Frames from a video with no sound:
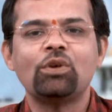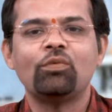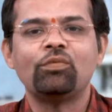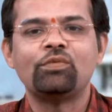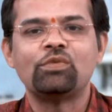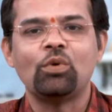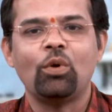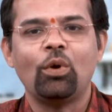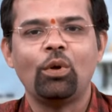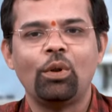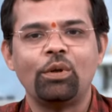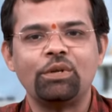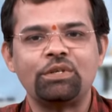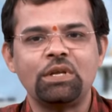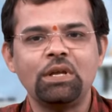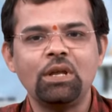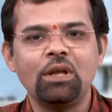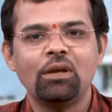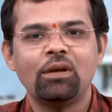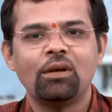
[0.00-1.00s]
of
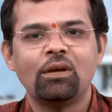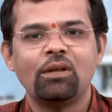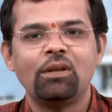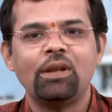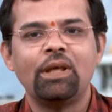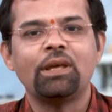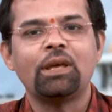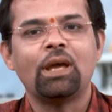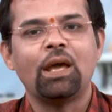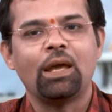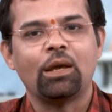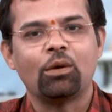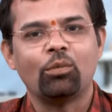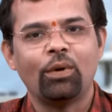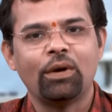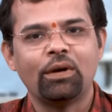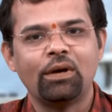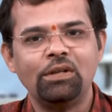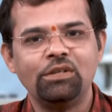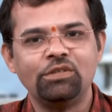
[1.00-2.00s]
zoology like
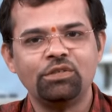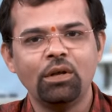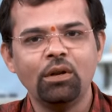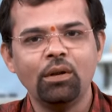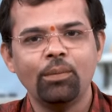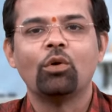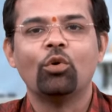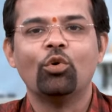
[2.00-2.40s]
aquaculture,